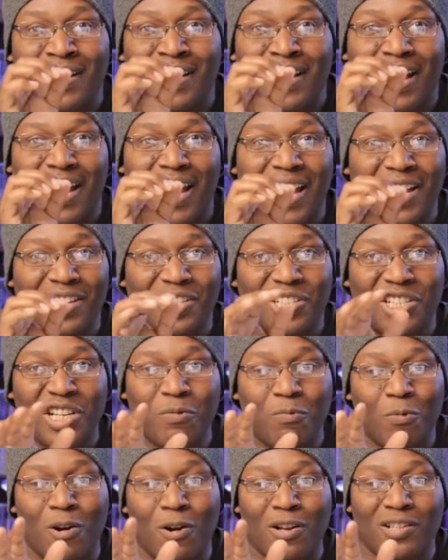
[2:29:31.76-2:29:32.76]
and she
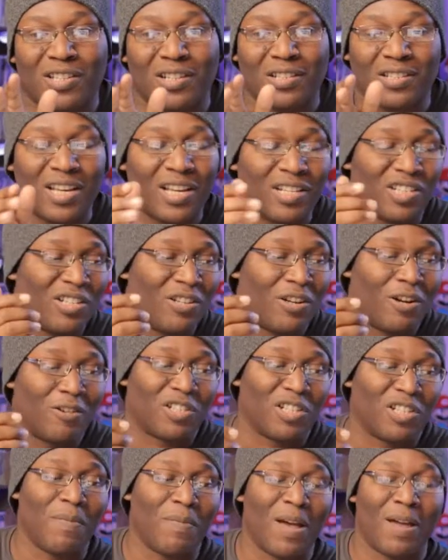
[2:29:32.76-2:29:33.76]
wants attention. You know,
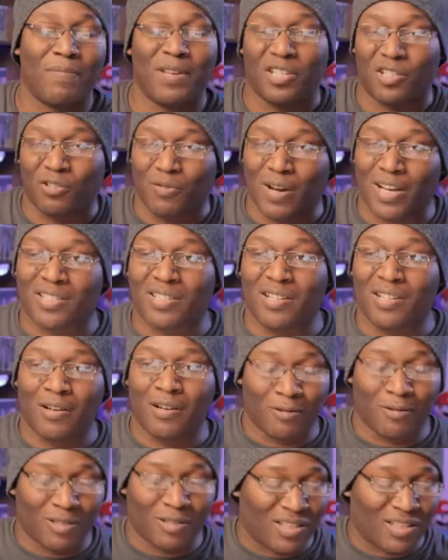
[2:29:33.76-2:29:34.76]
she might be dressed, you
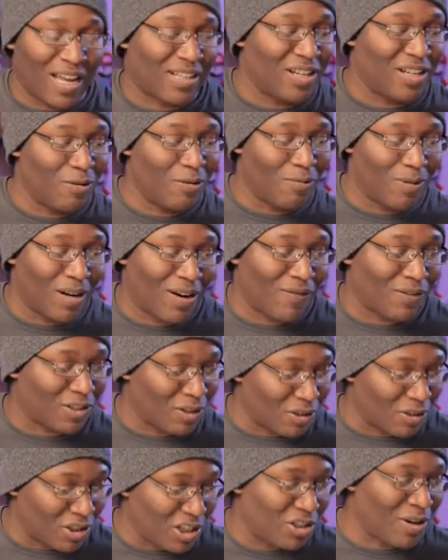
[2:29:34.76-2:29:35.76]
know, sexy or whatever. So
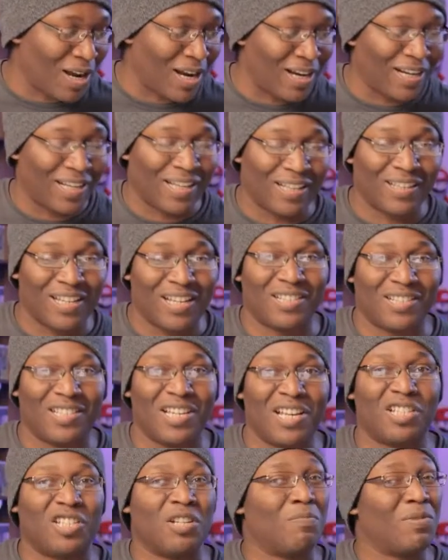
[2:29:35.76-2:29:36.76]
she's trying to get the
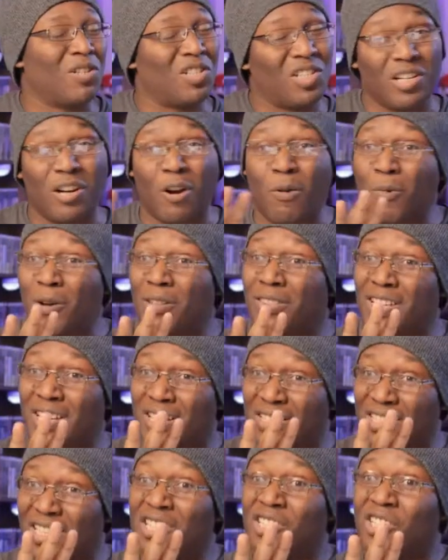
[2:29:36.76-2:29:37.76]
attention, but she don't want the
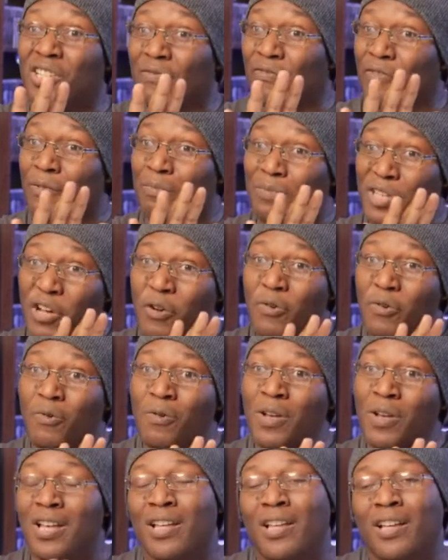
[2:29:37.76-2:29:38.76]
attention from you
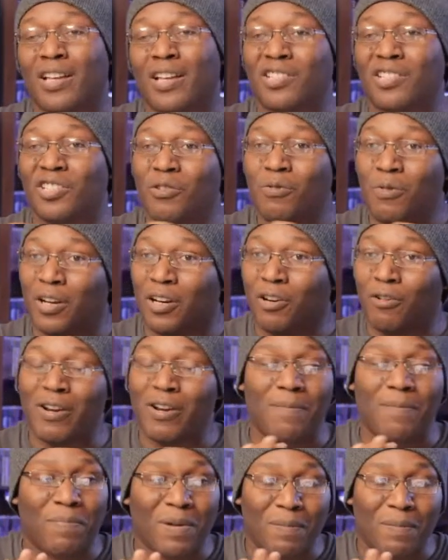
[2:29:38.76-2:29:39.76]
because you a
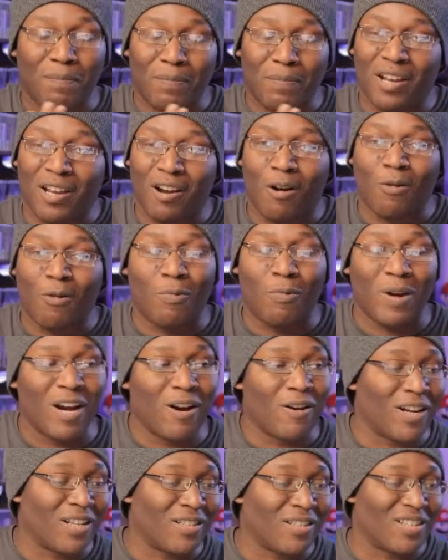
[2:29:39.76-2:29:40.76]
creep and being all
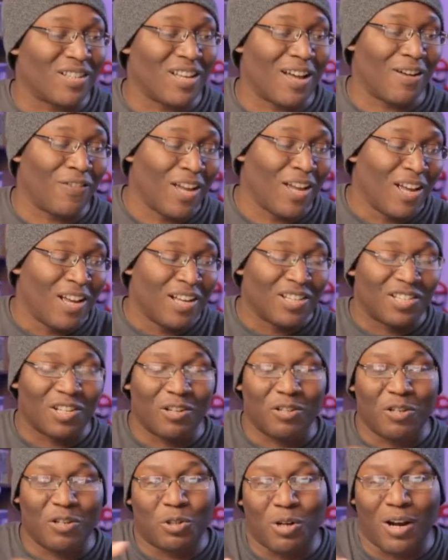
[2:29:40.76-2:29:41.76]
weird and stuff. So
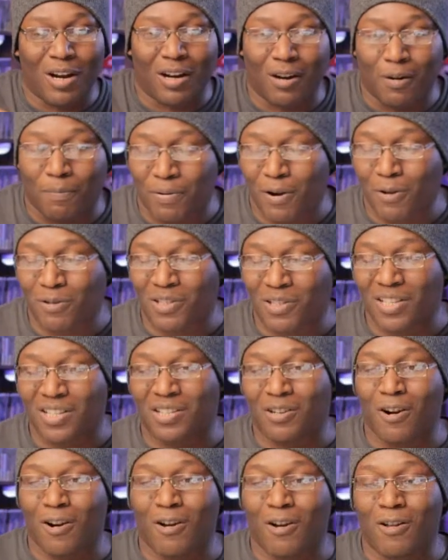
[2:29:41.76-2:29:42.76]
you try to approach this
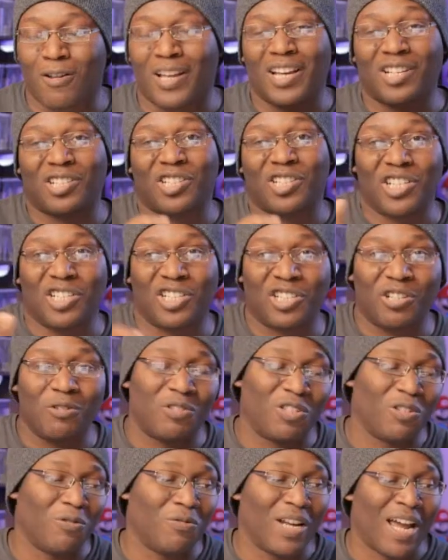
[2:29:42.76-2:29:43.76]
girl and she
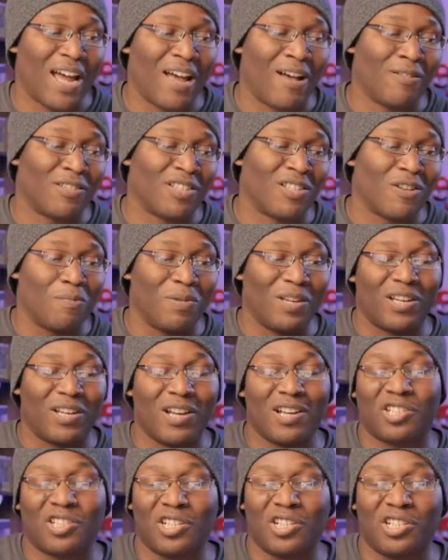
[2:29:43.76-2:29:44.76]
shoots you down. So
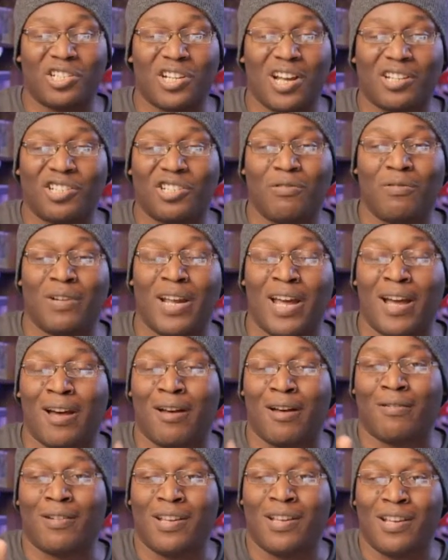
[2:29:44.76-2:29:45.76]
because she shot you
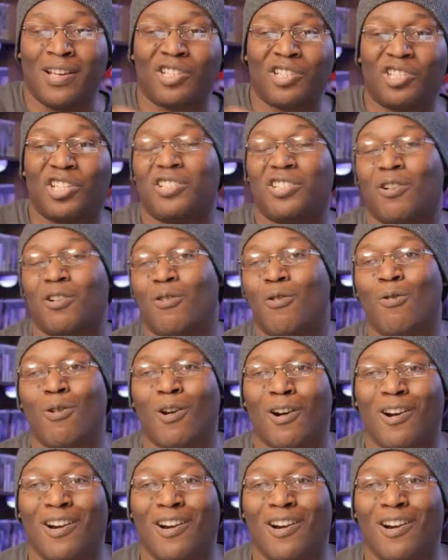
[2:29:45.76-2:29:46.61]
down she's a whore.